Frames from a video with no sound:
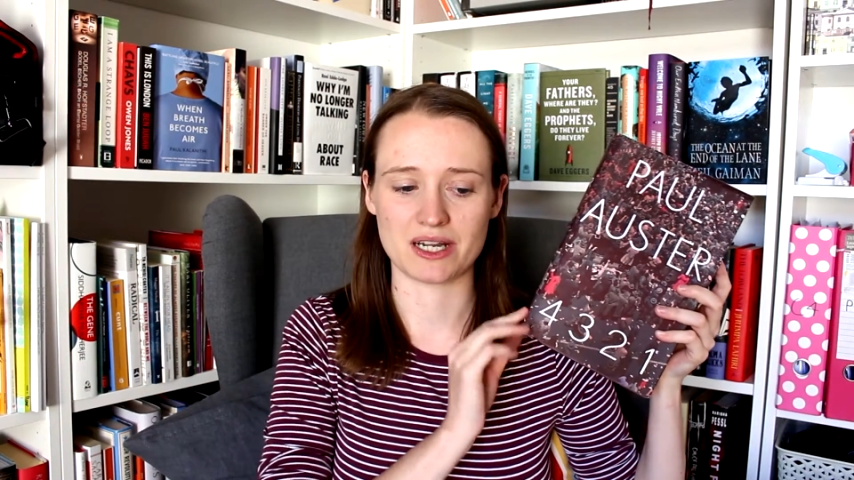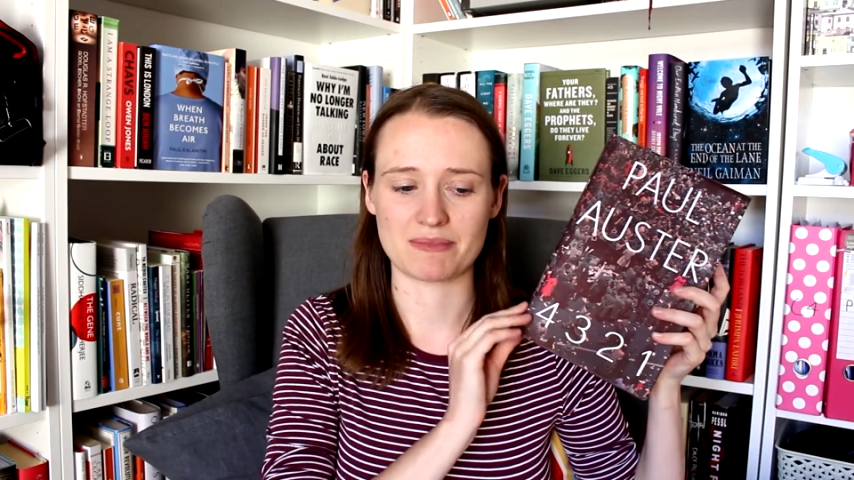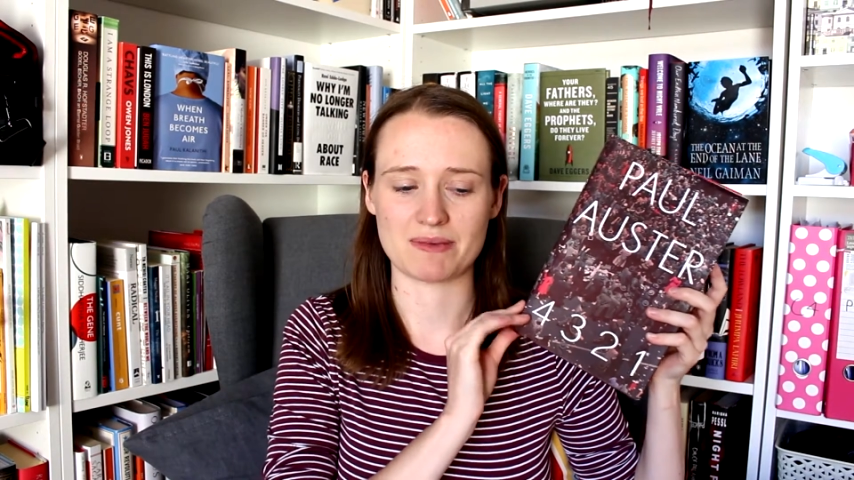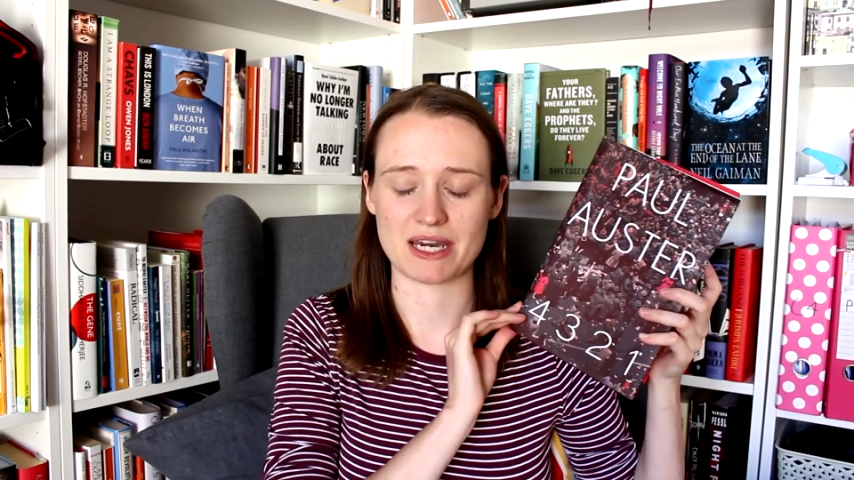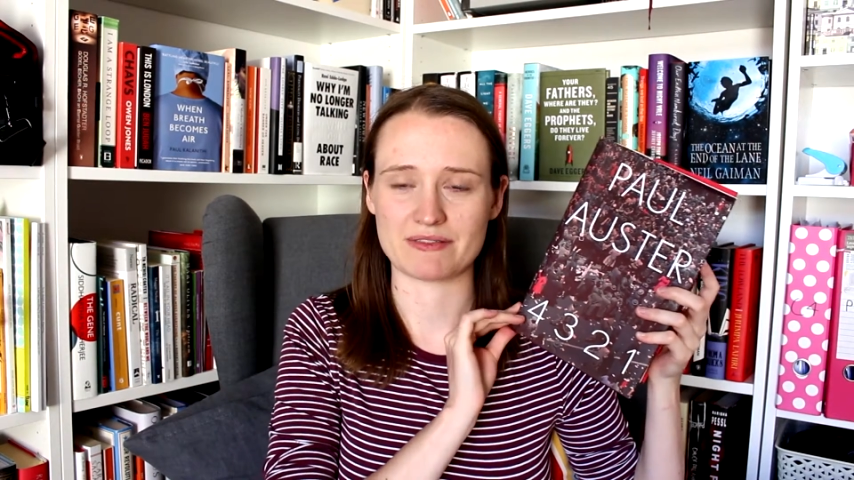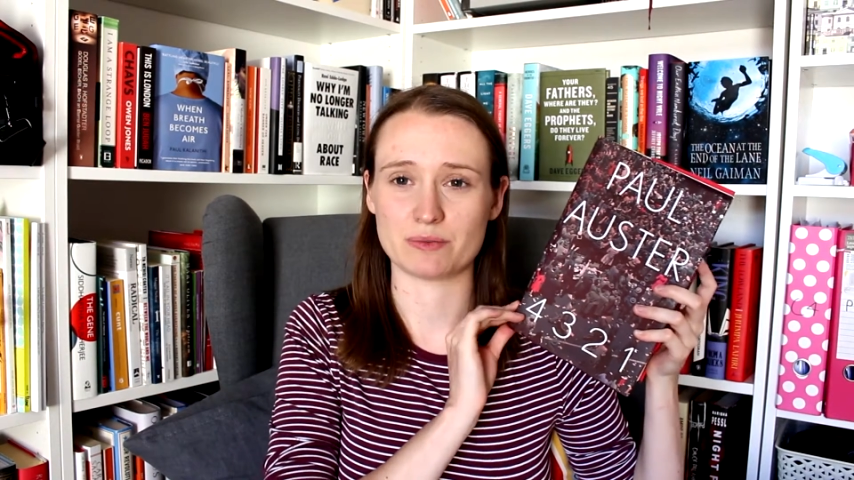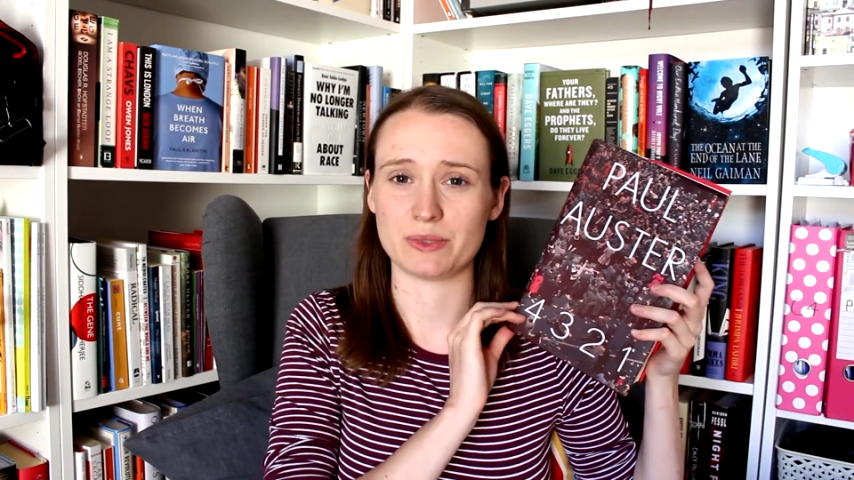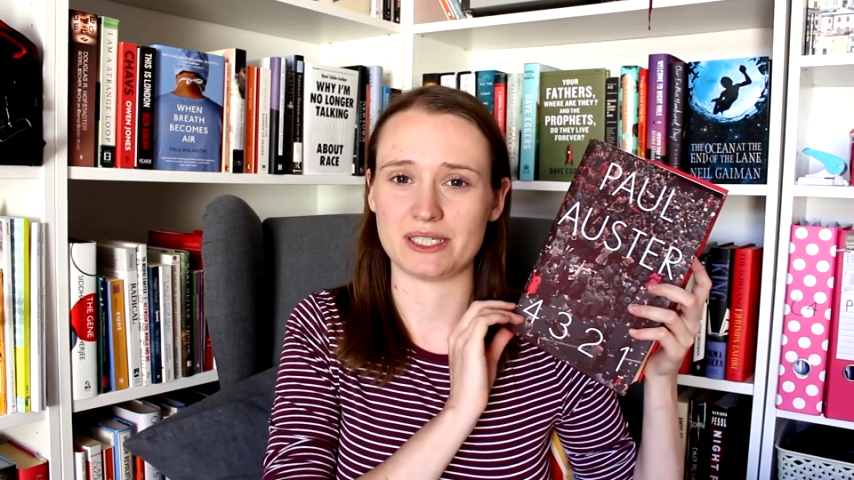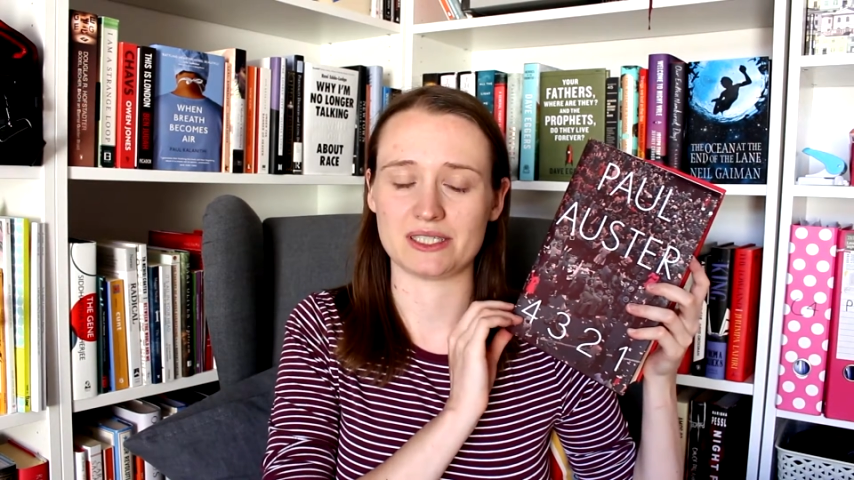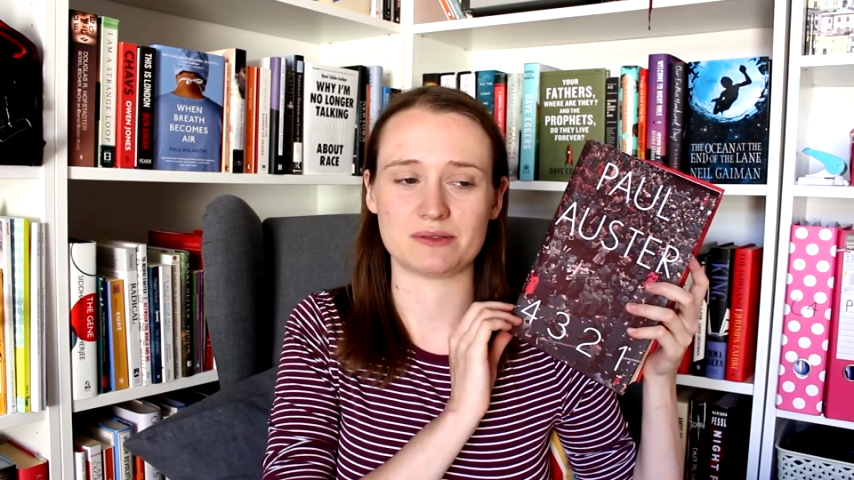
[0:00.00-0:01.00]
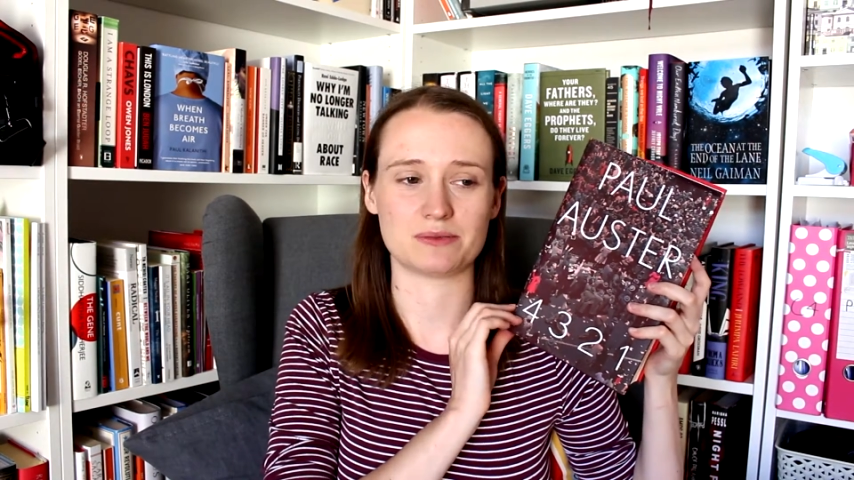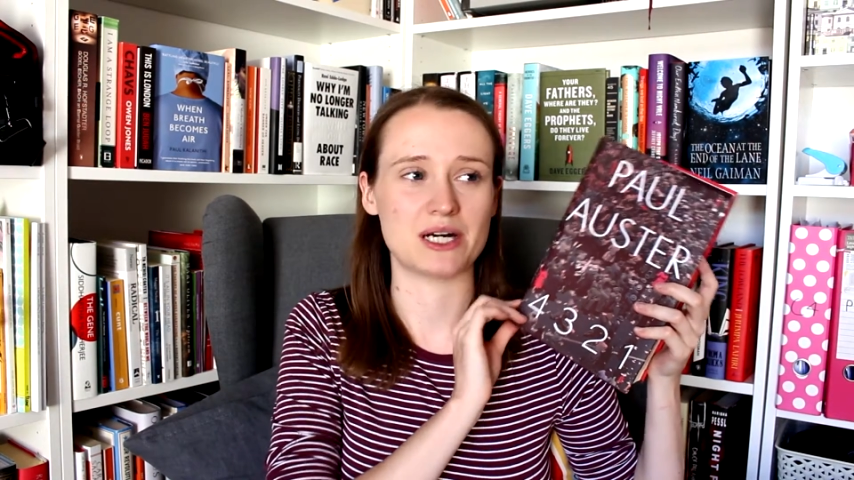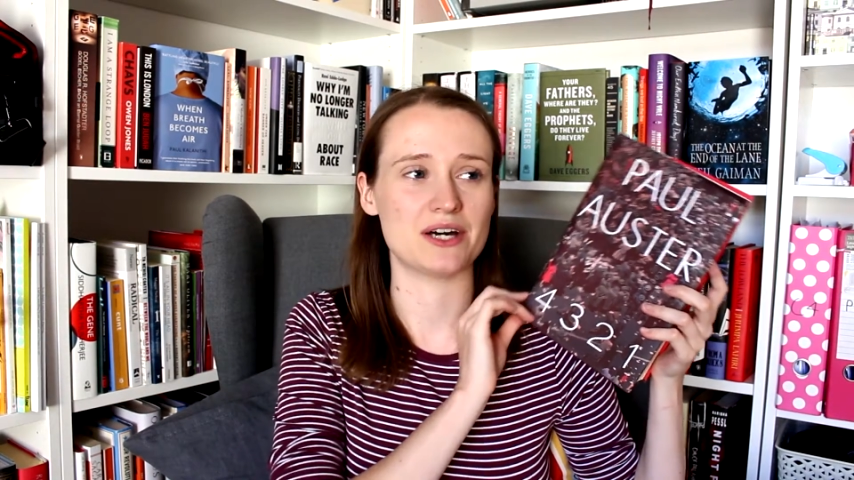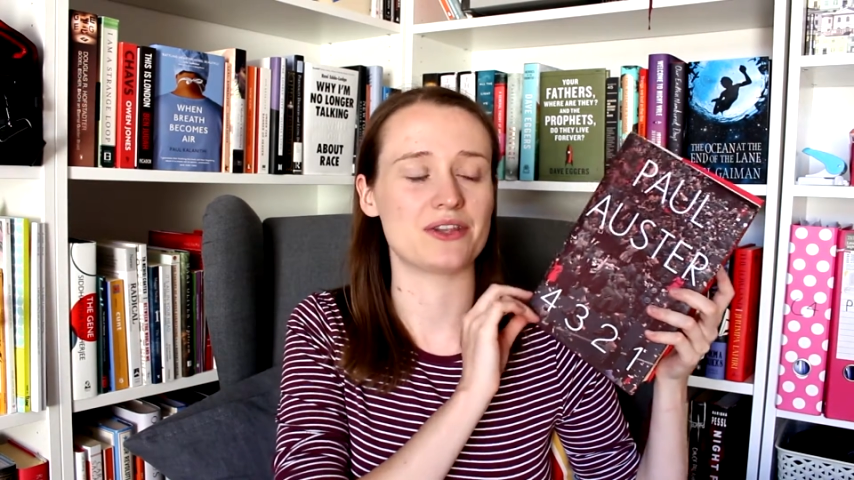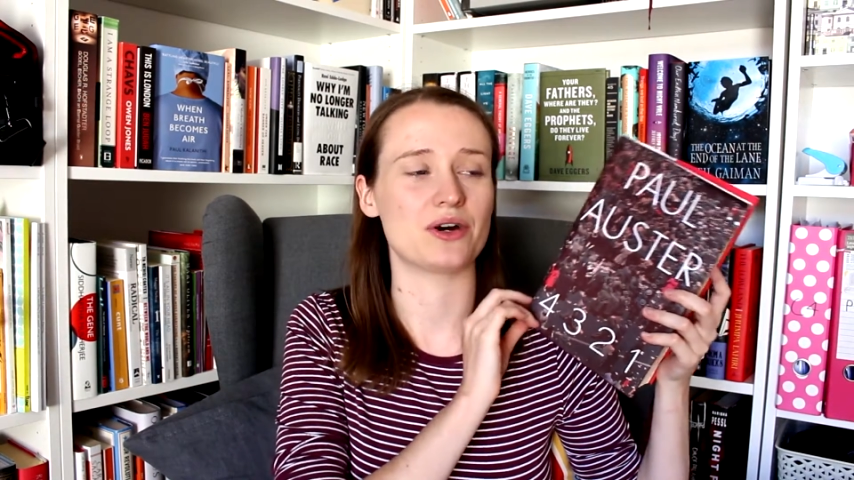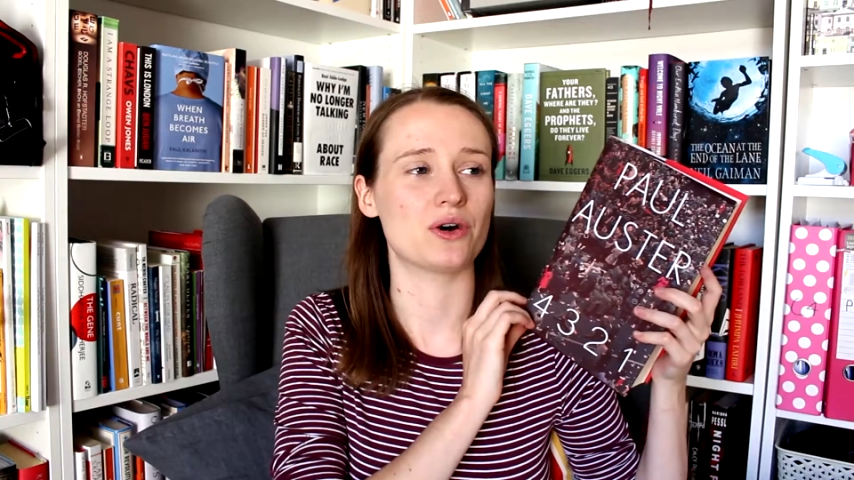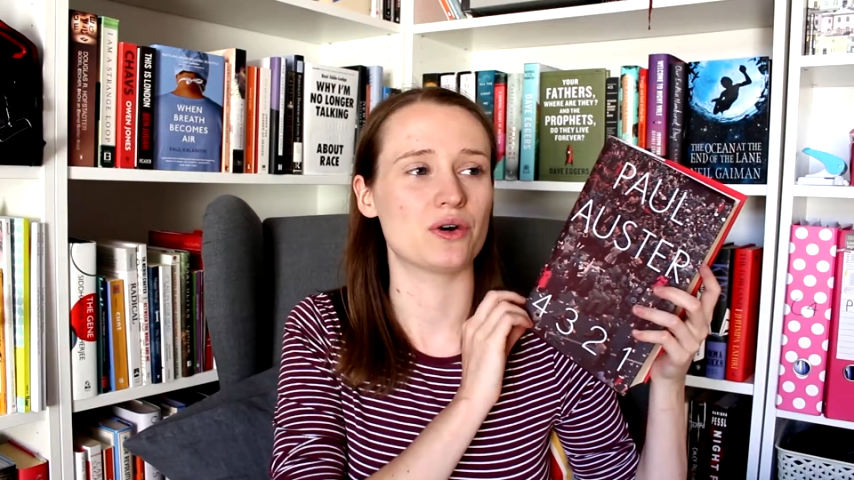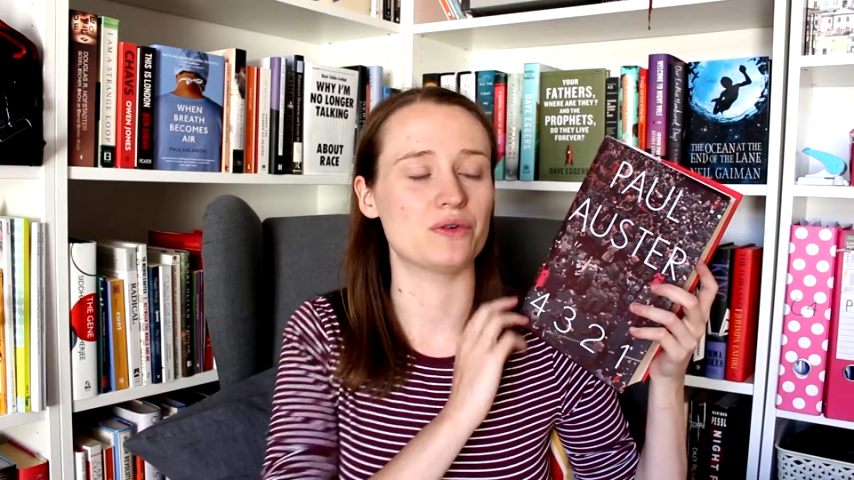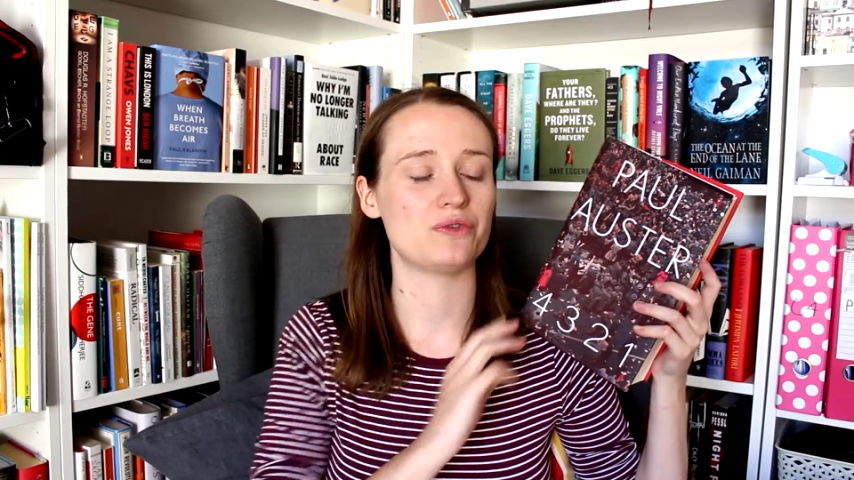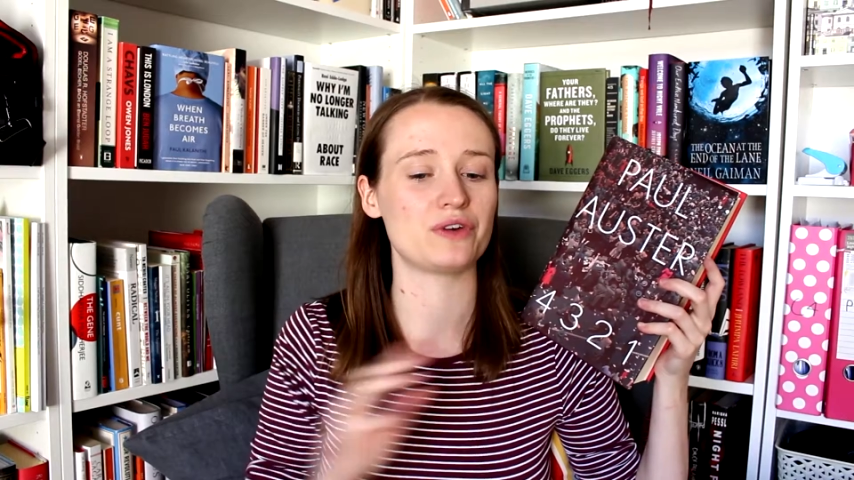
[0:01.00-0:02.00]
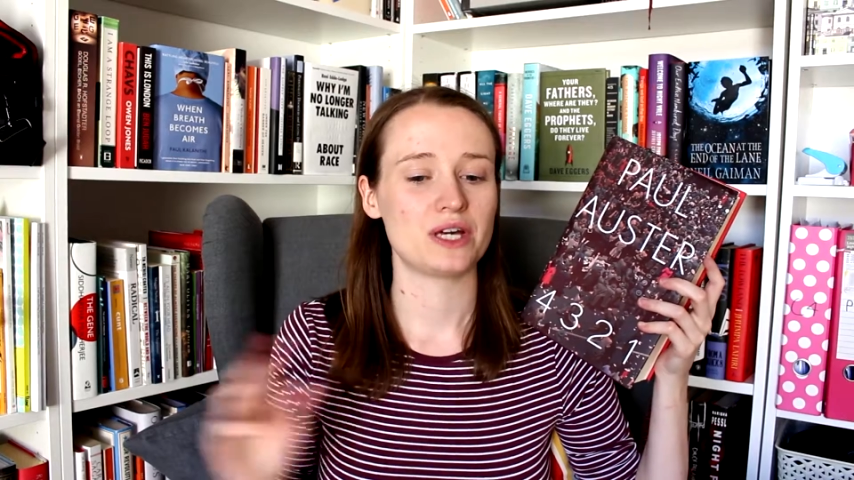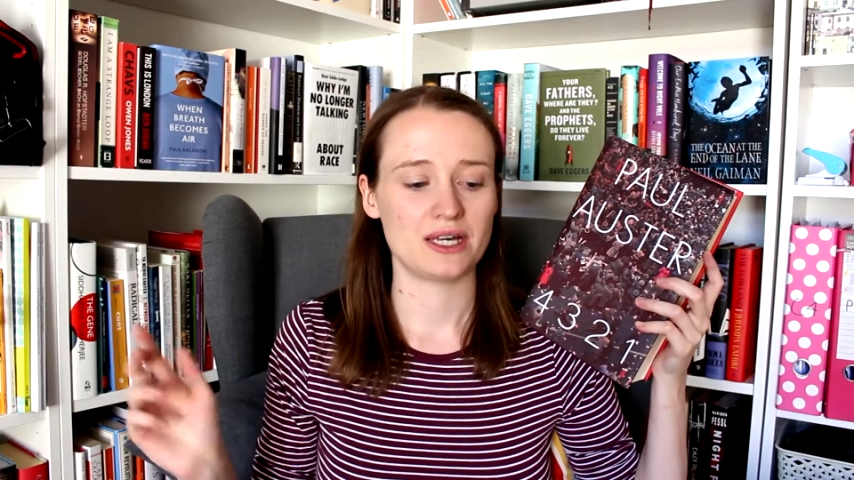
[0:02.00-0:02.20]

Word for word: like maybe have a week's worth of